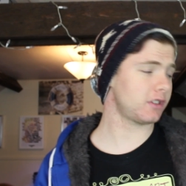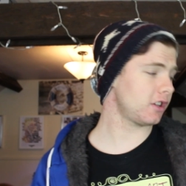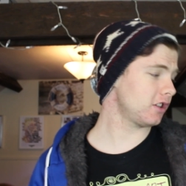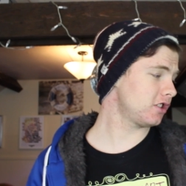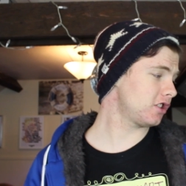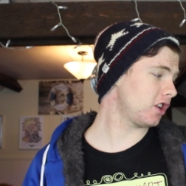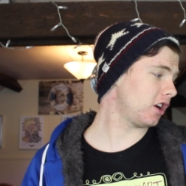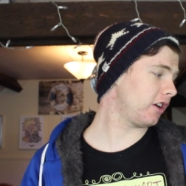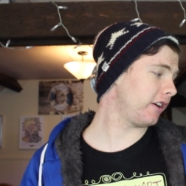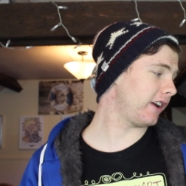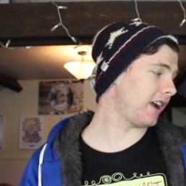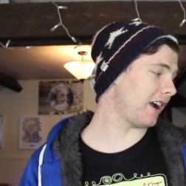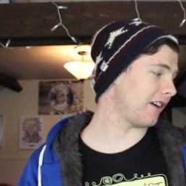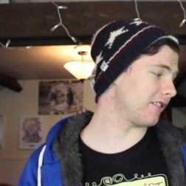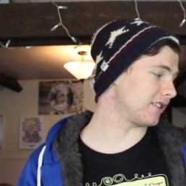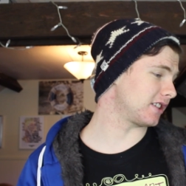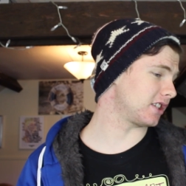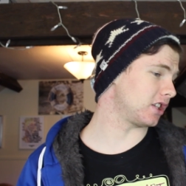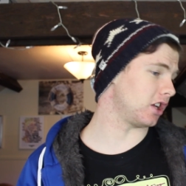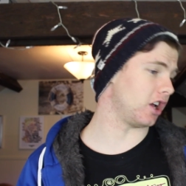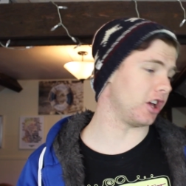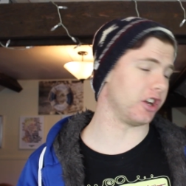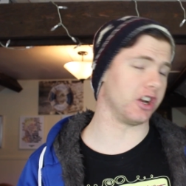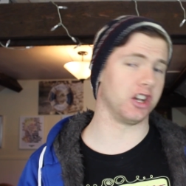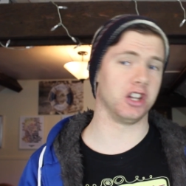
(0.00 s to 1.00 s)
Sorry
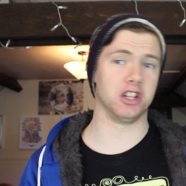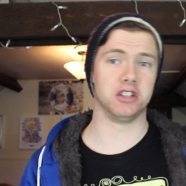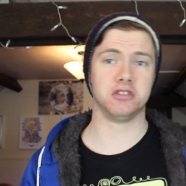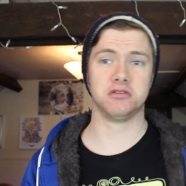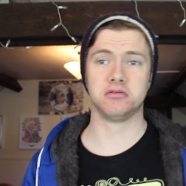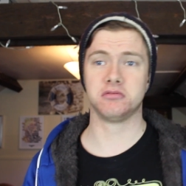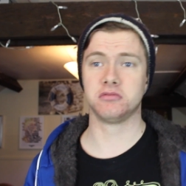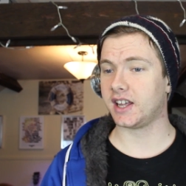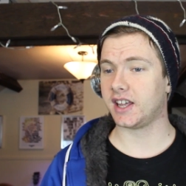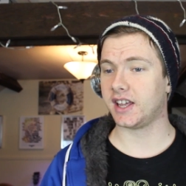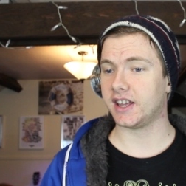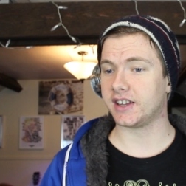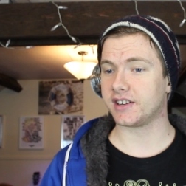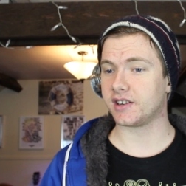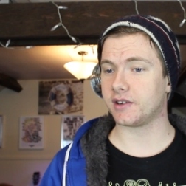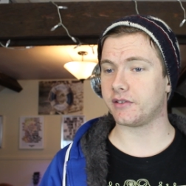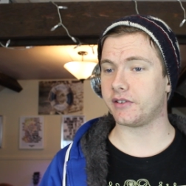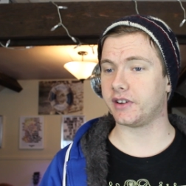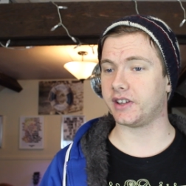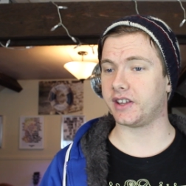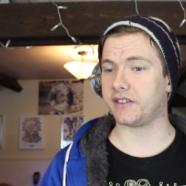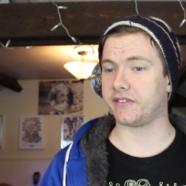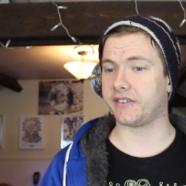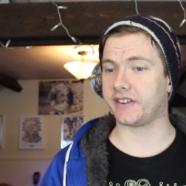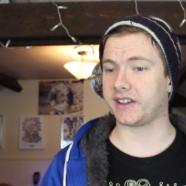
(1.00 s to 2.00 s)
Aristotle. Don't
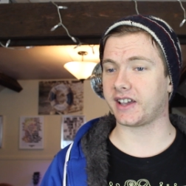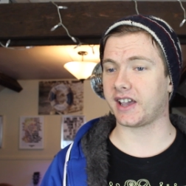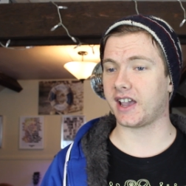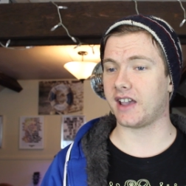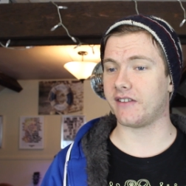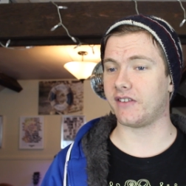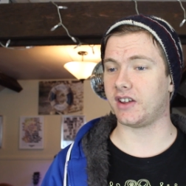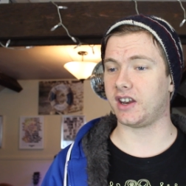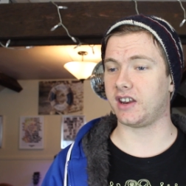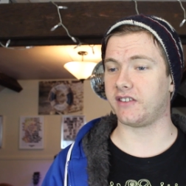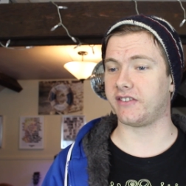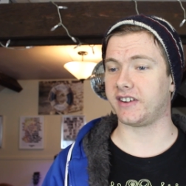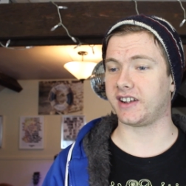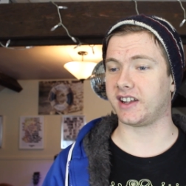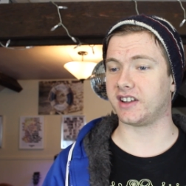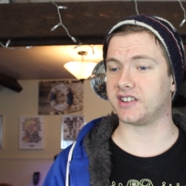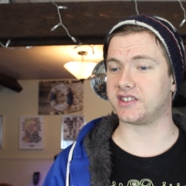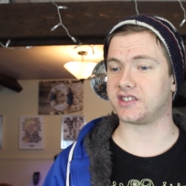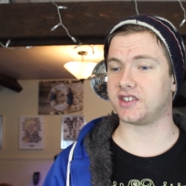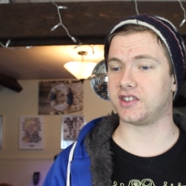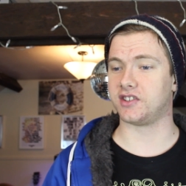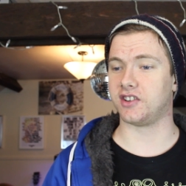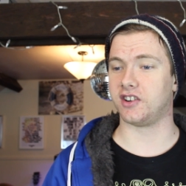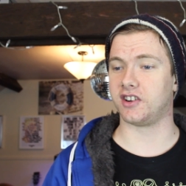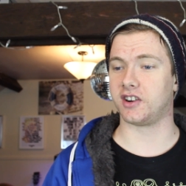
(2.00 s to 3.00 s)
really think I have anything
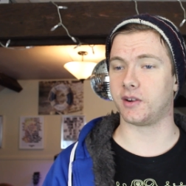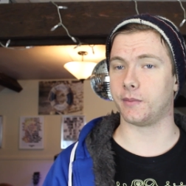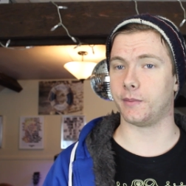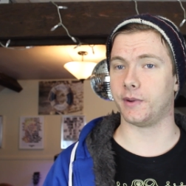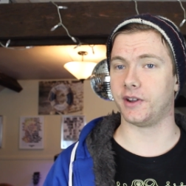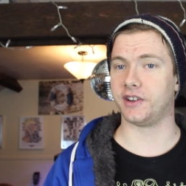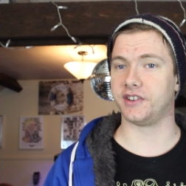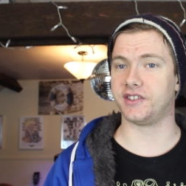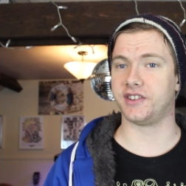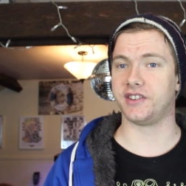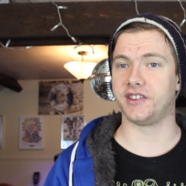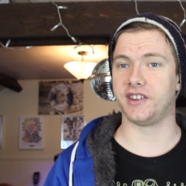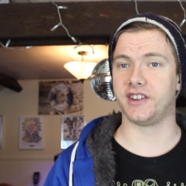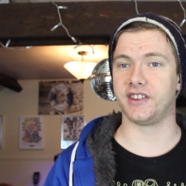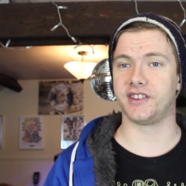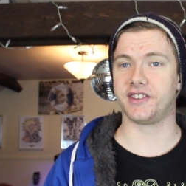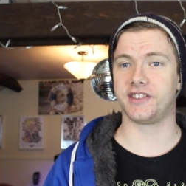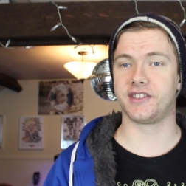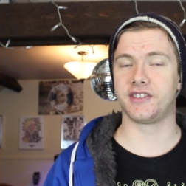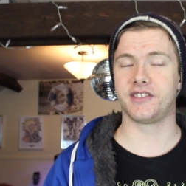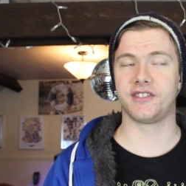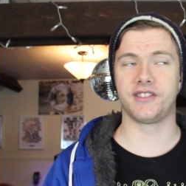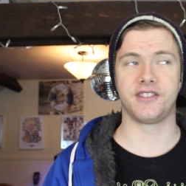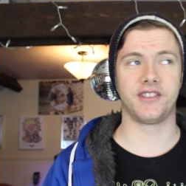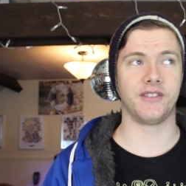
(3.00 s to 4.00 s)
else to talk about this
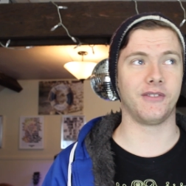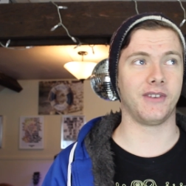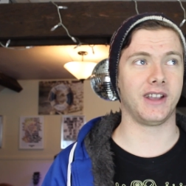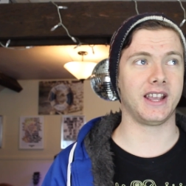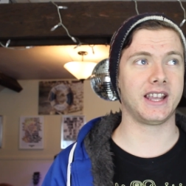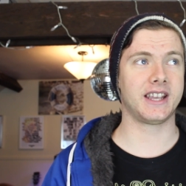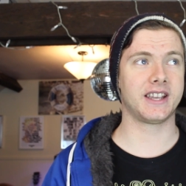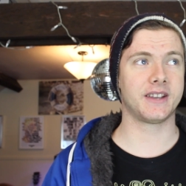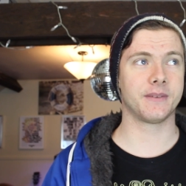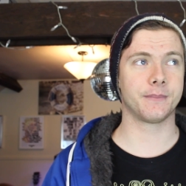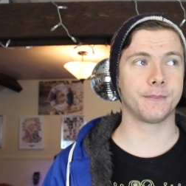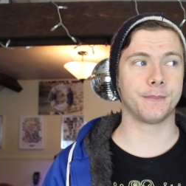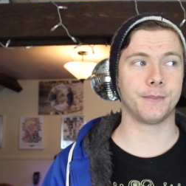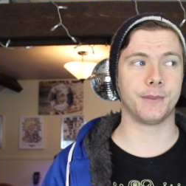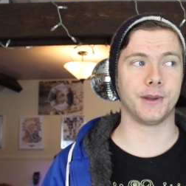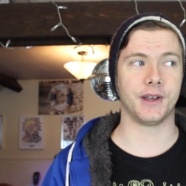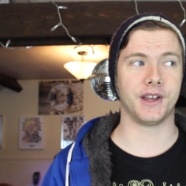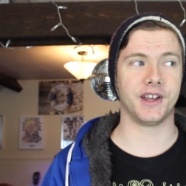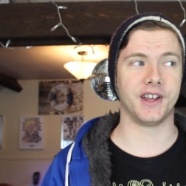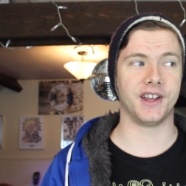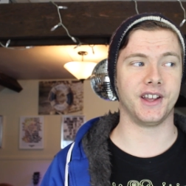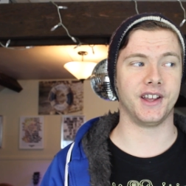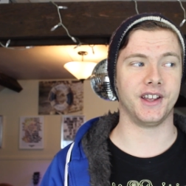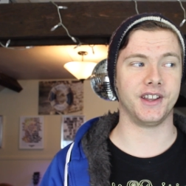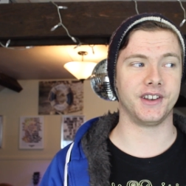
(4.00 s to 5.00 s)
week,
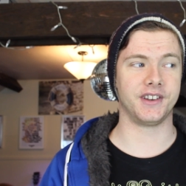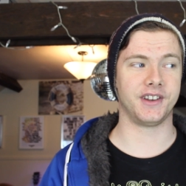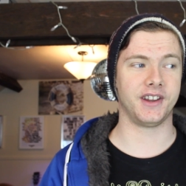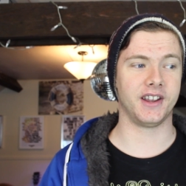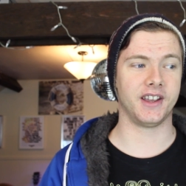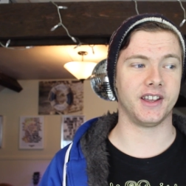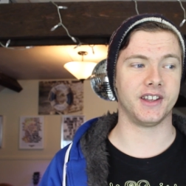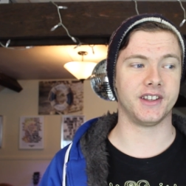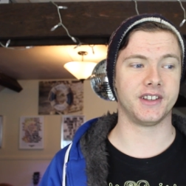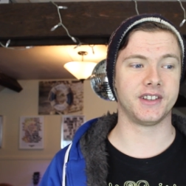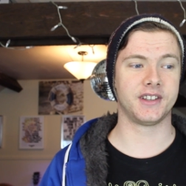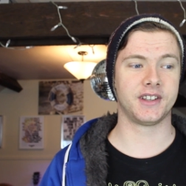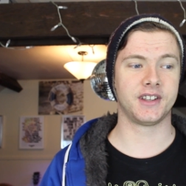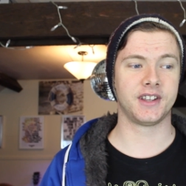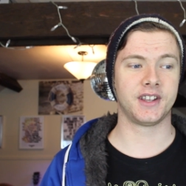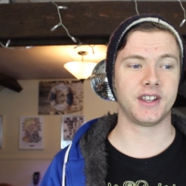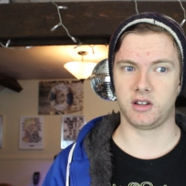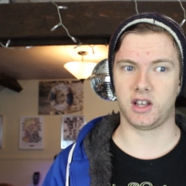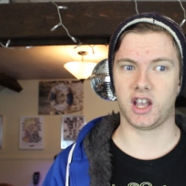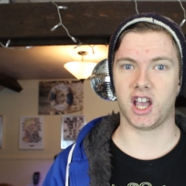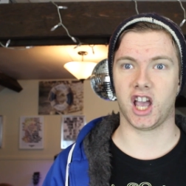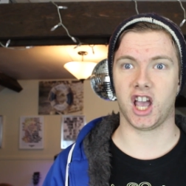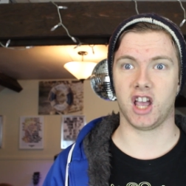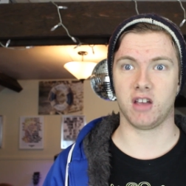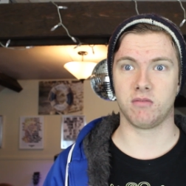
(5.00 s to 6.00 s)
but yeah.
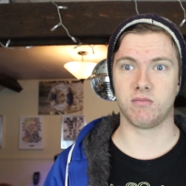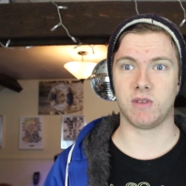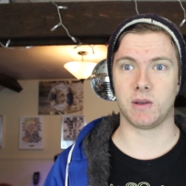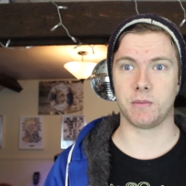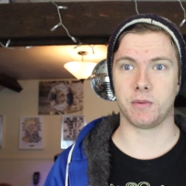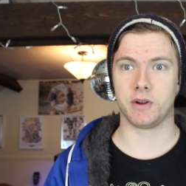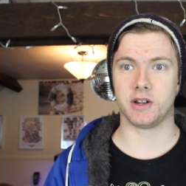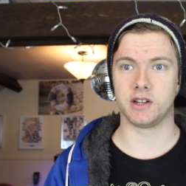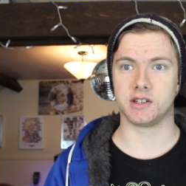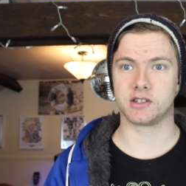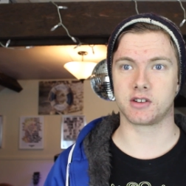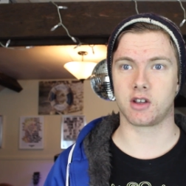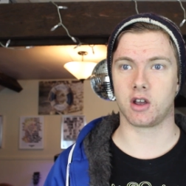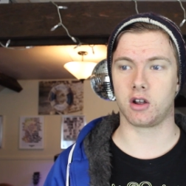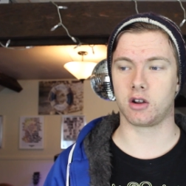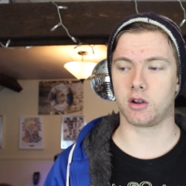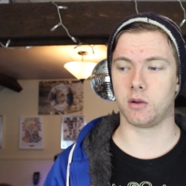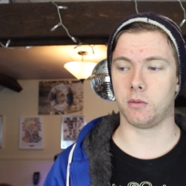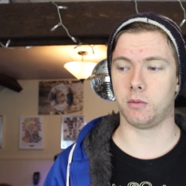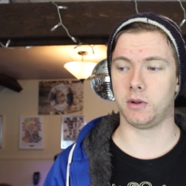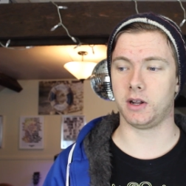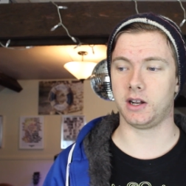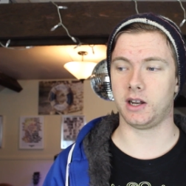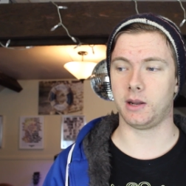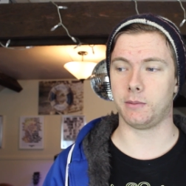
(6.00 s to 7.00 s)
Yeah, my brain's gone
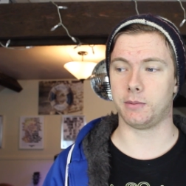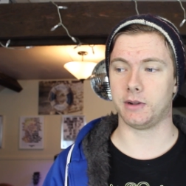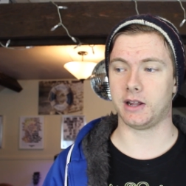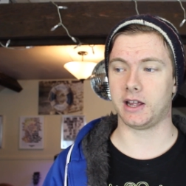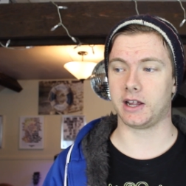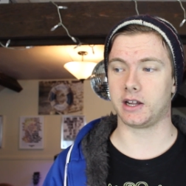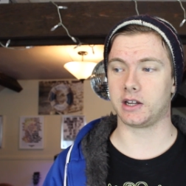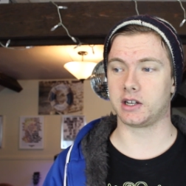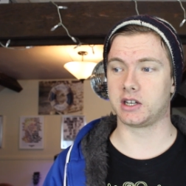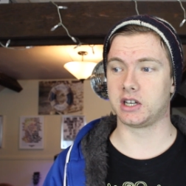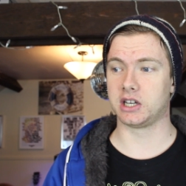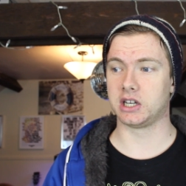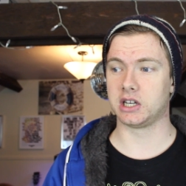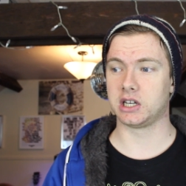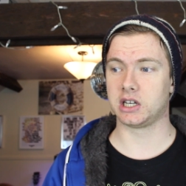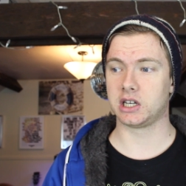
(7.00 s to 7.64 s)
completely blank.